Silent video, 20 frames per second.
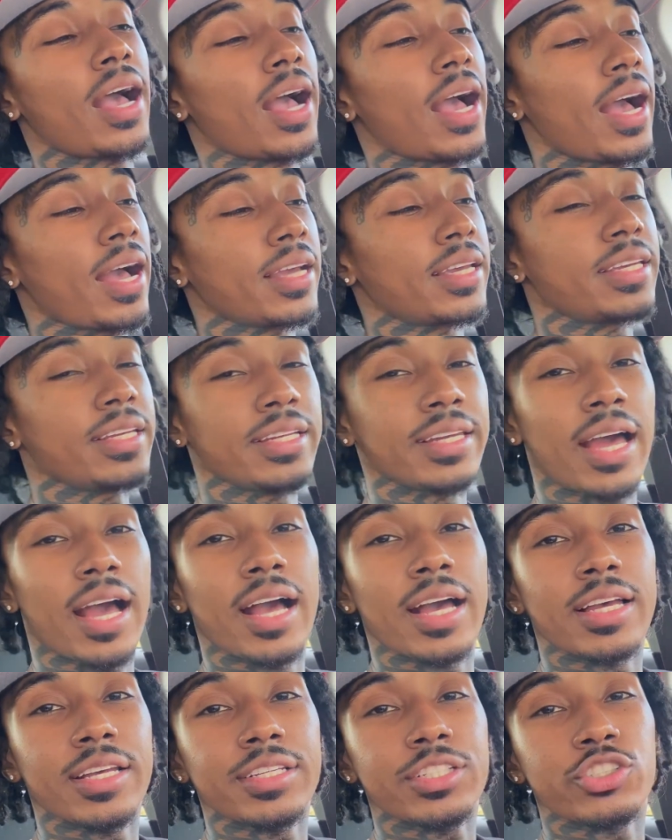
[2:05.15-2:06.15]
I
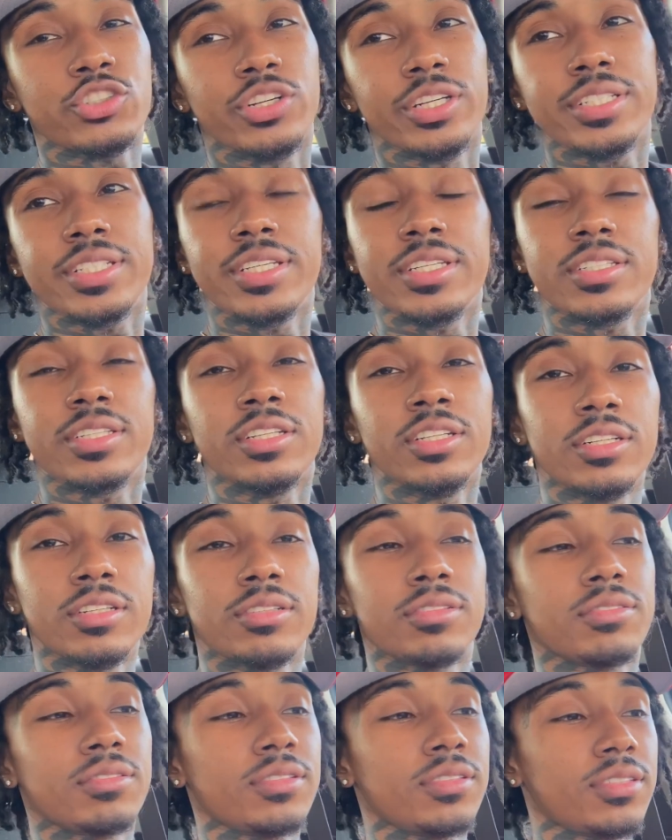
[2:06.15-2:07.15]
cannot stress this enough.
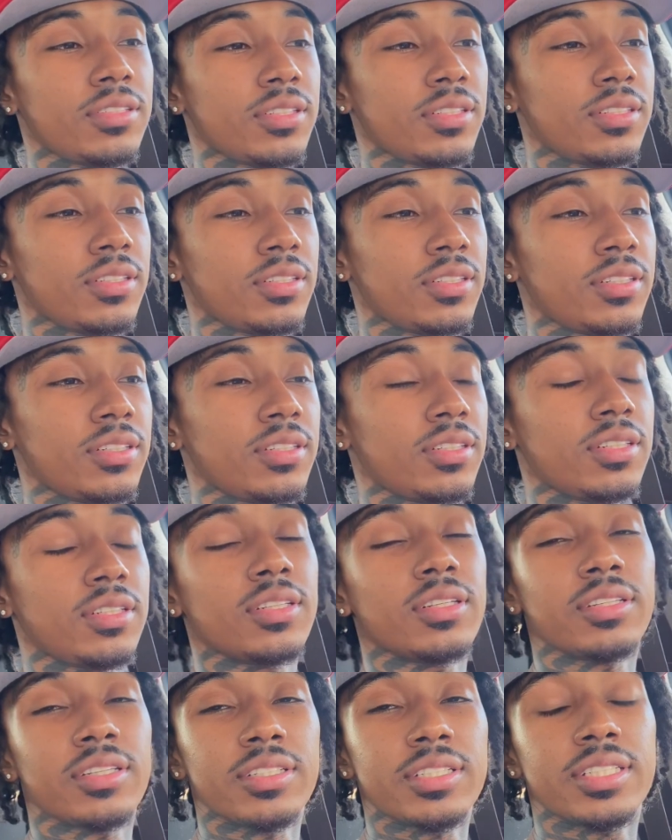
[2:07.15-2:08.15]

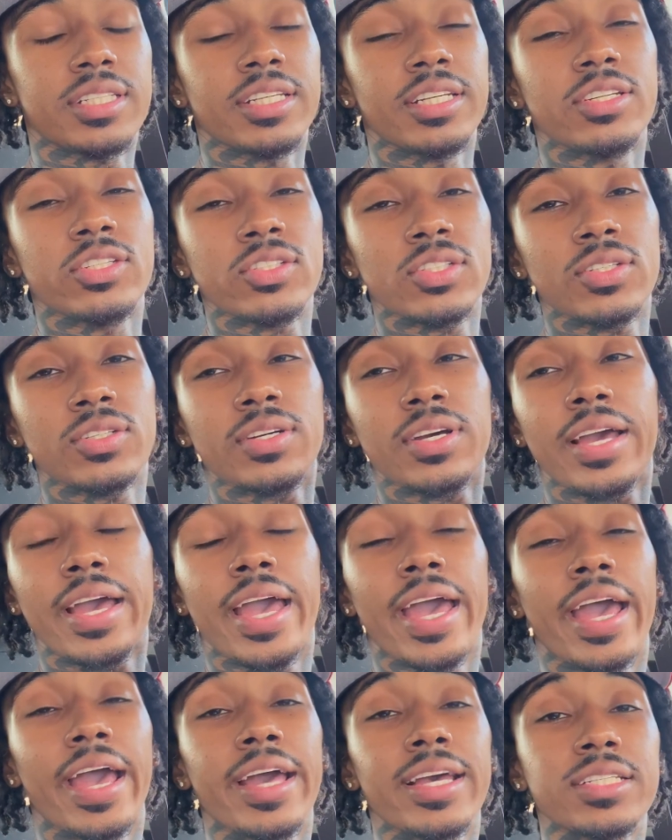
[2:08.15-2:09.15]
The skizzle
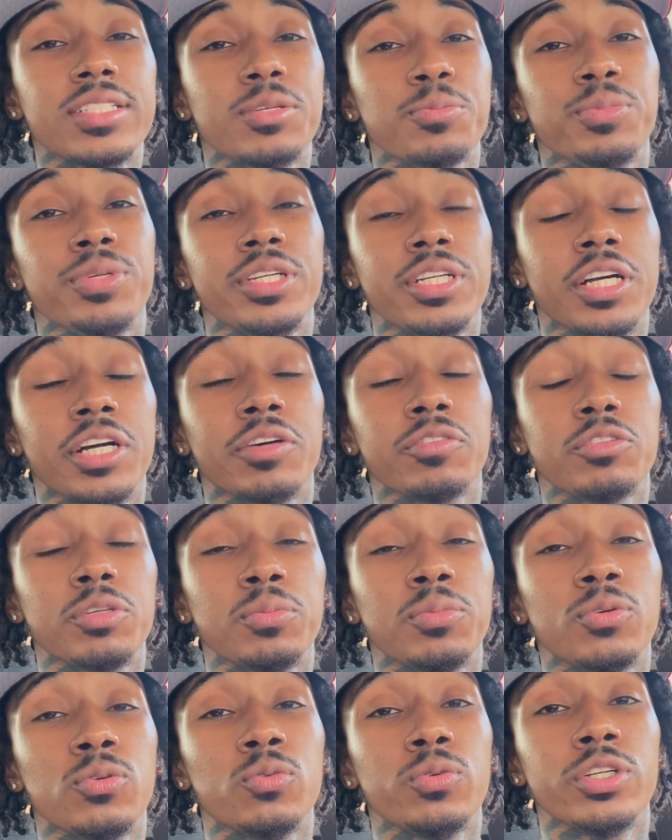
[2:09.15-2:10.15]
has to be
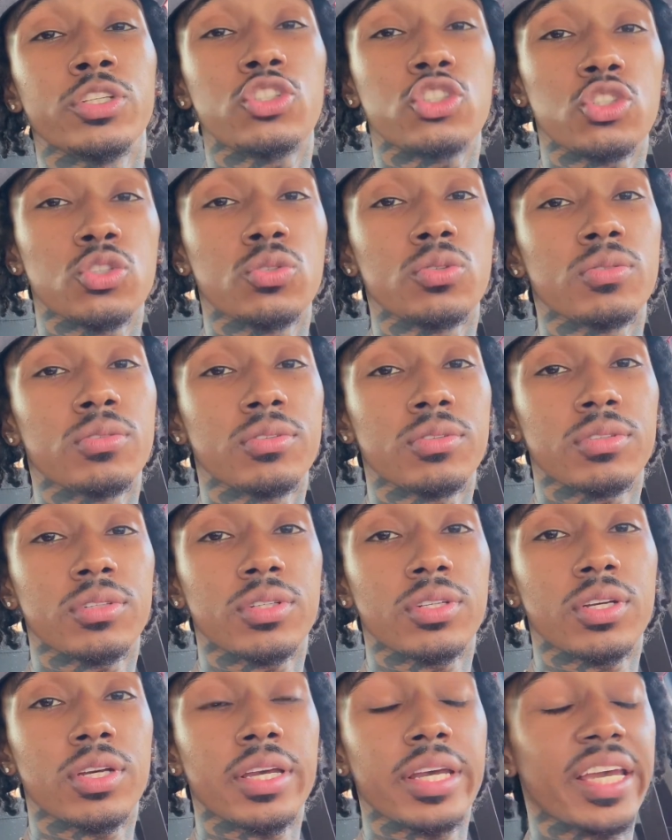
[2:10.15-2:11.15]
comfortable with you.
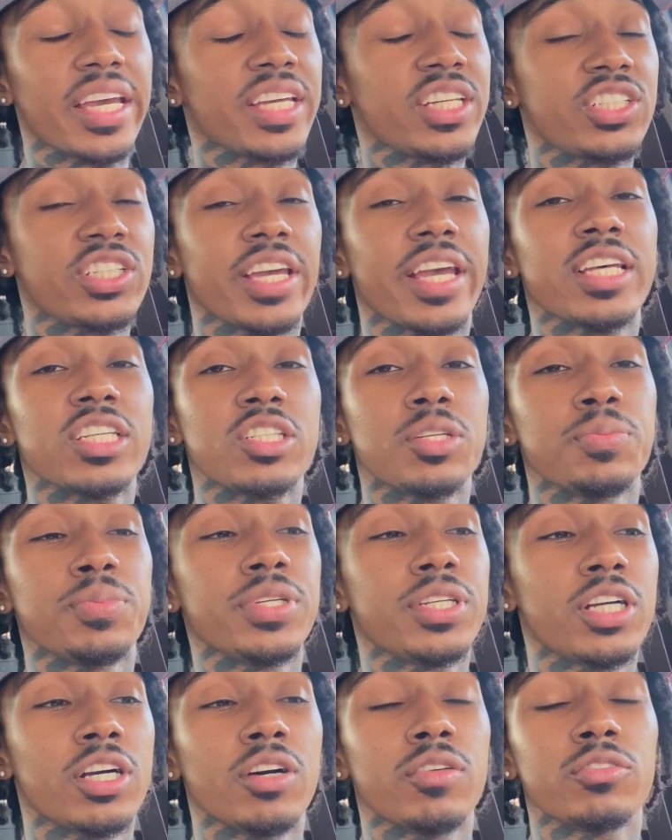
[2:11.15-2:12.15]
And she has to be
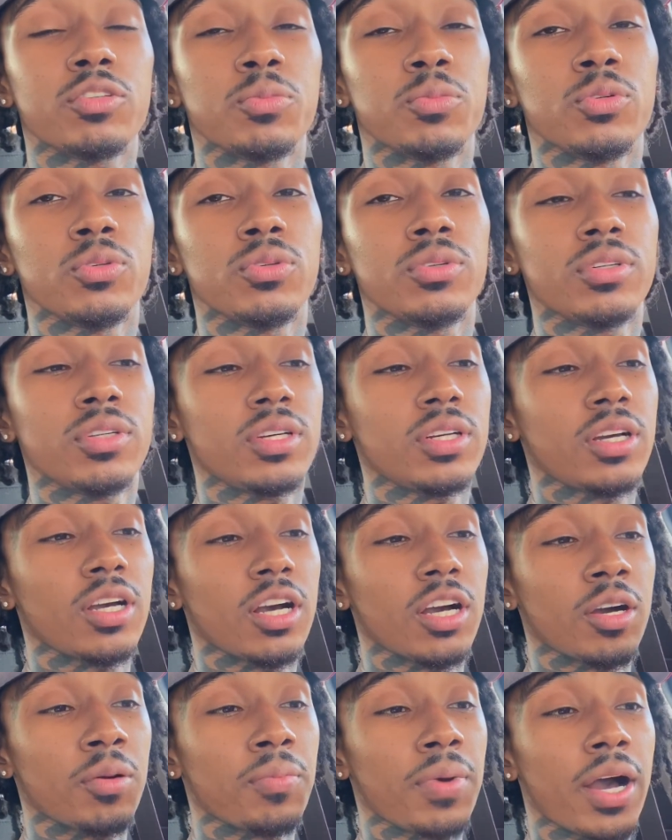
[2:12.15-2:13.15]
comfortable
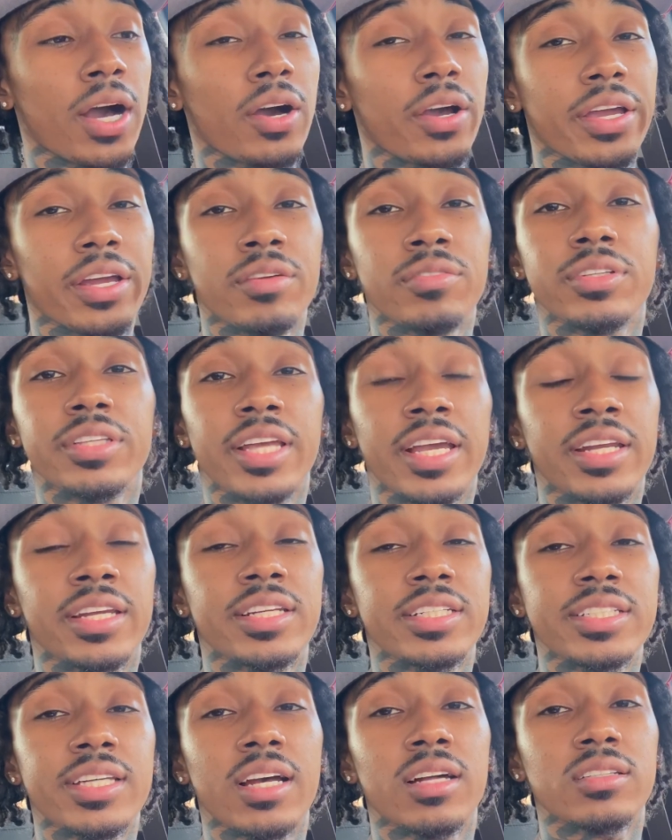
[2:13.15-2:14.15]
about everything
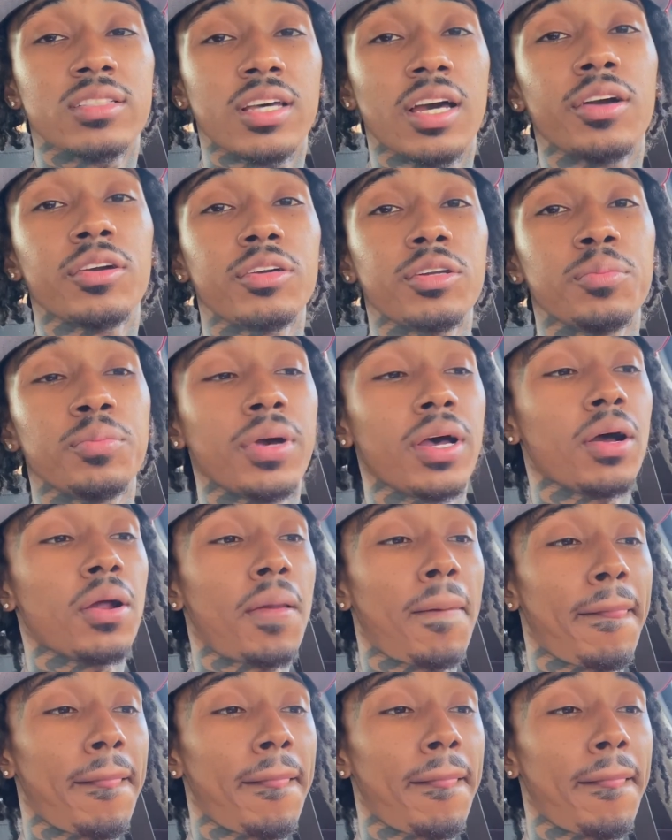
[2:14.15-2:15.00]
that y'all talking about.